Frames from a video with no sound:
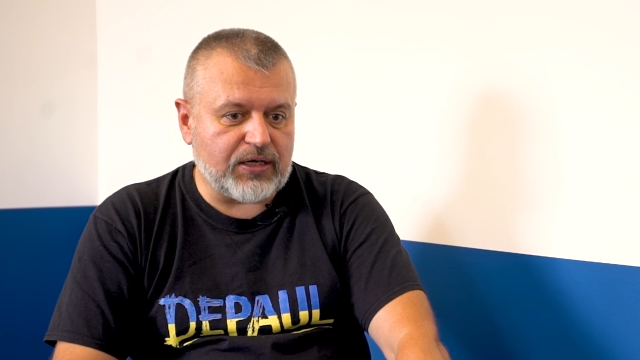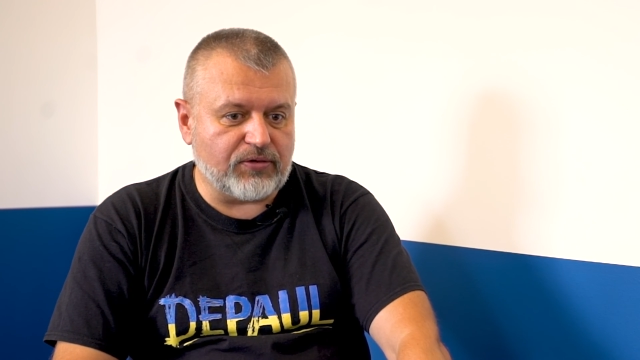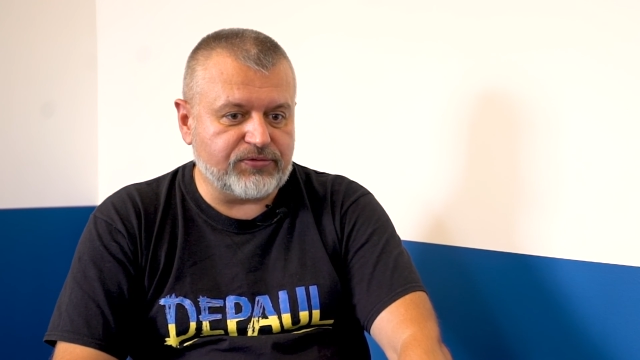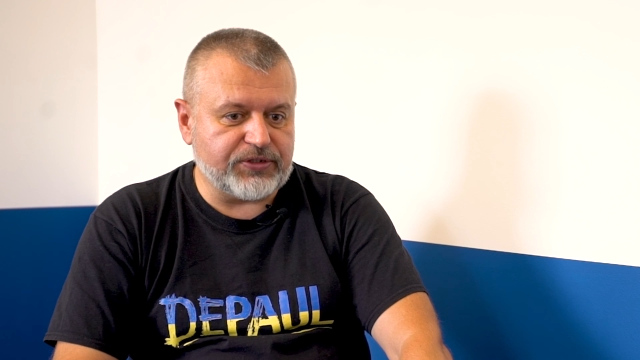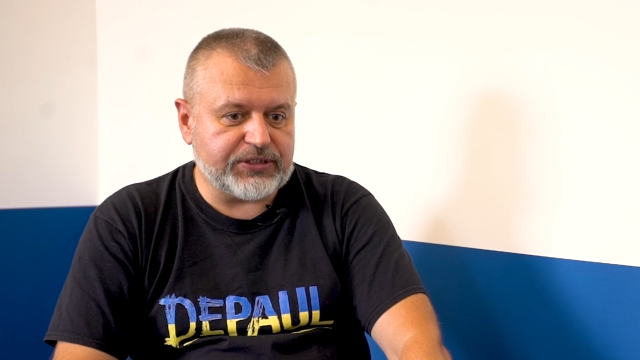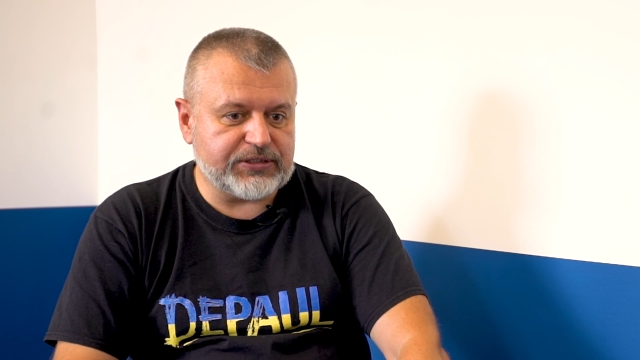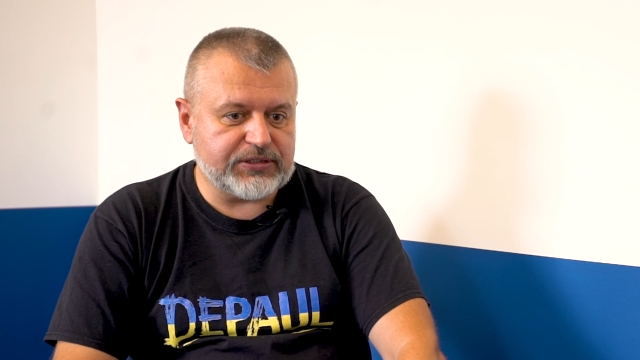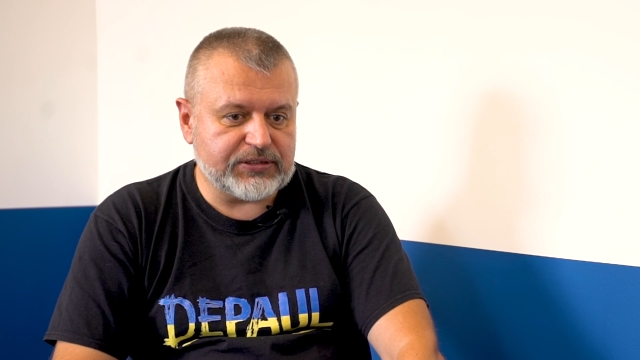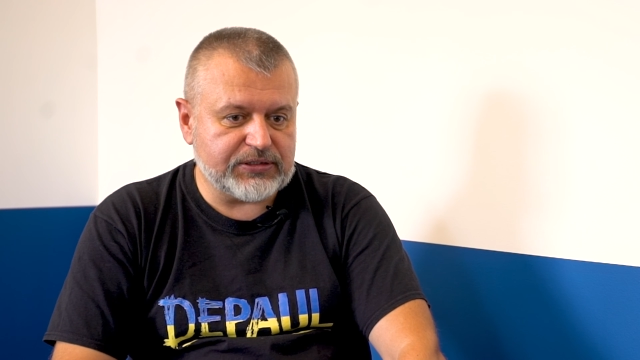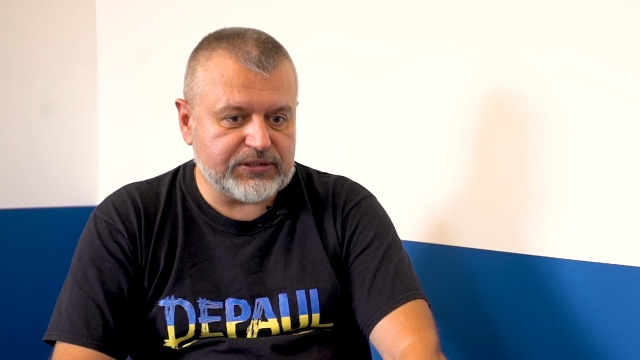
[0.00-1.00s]
conflict
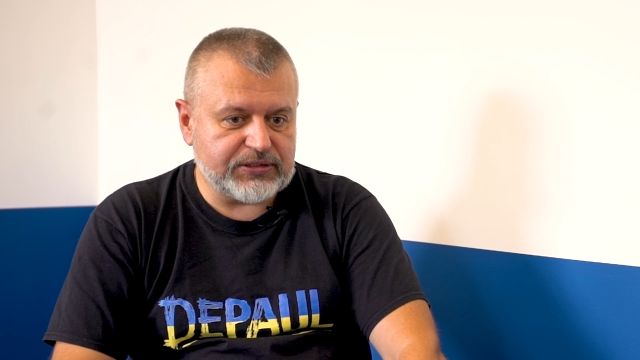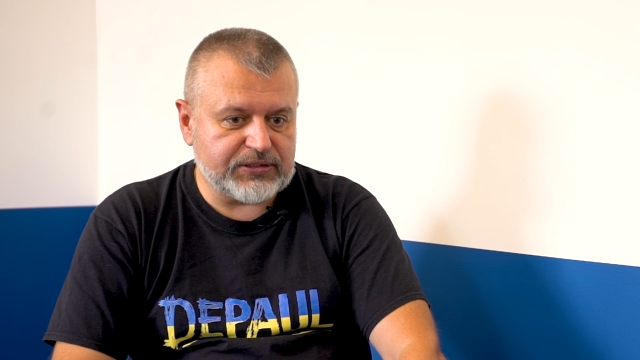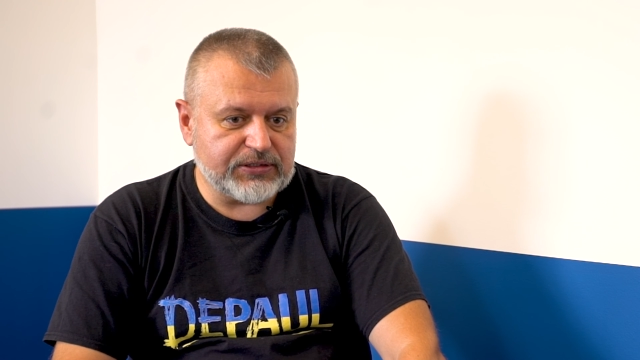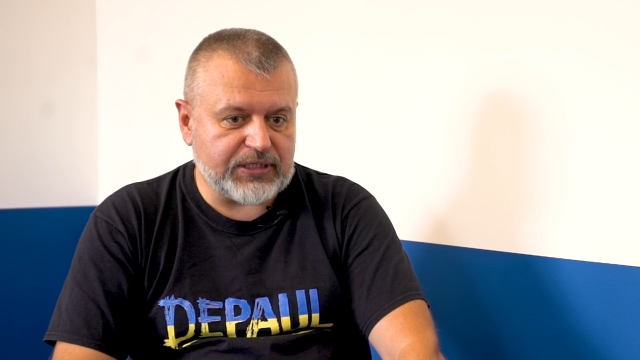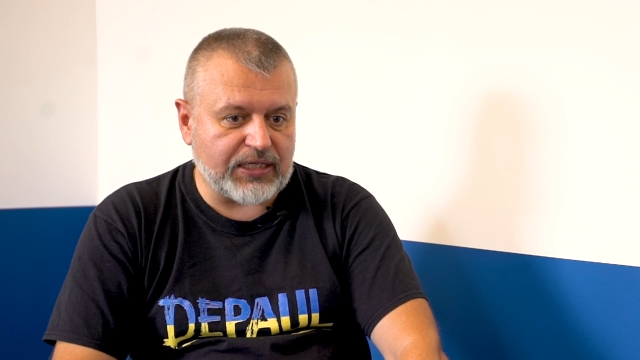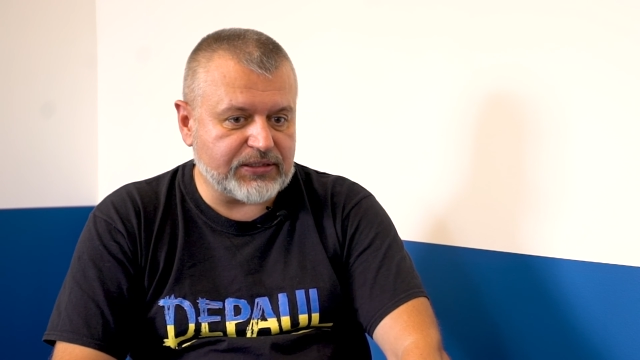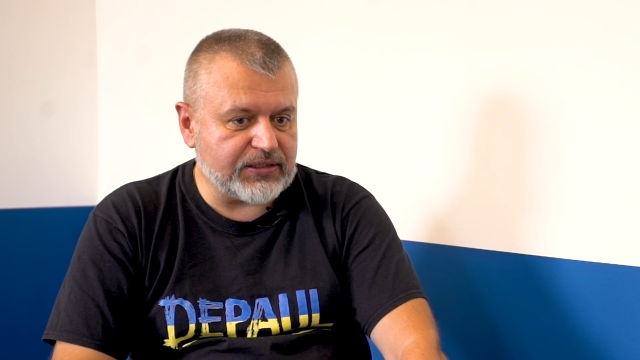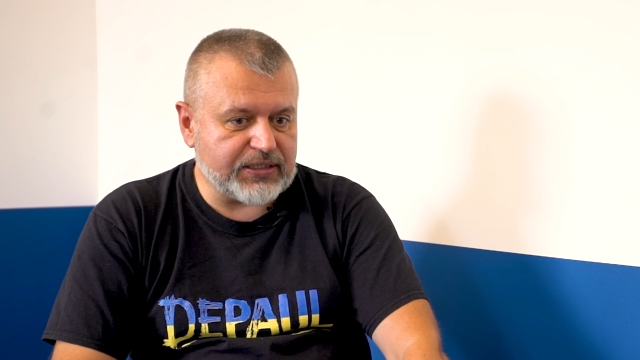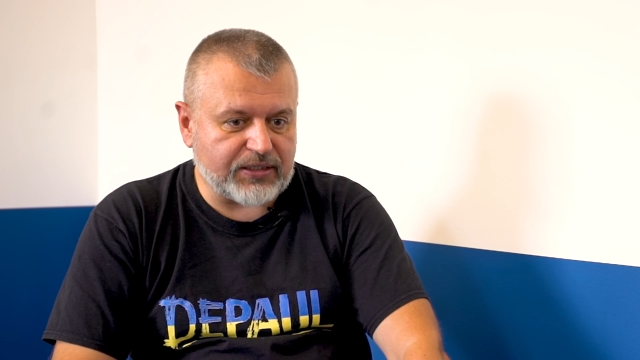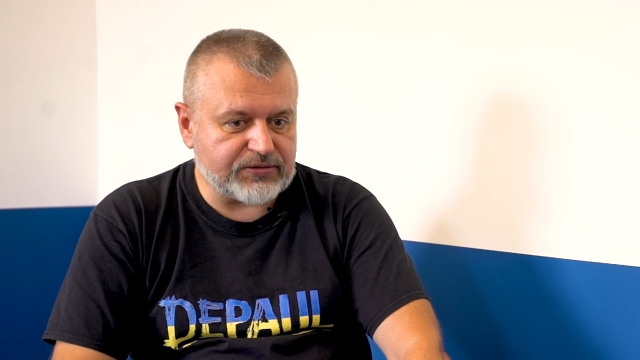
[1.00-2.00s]

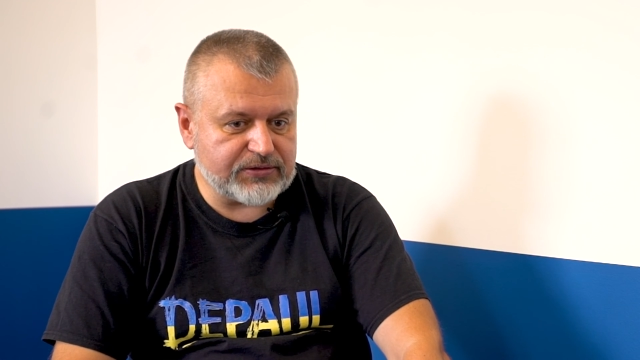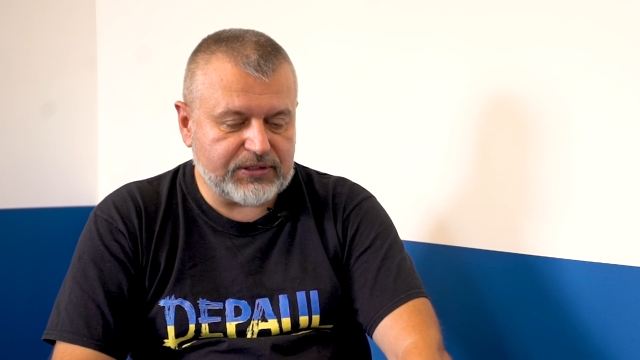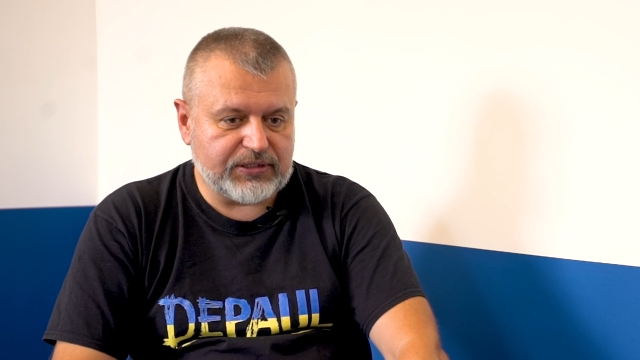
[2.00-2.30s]
until now.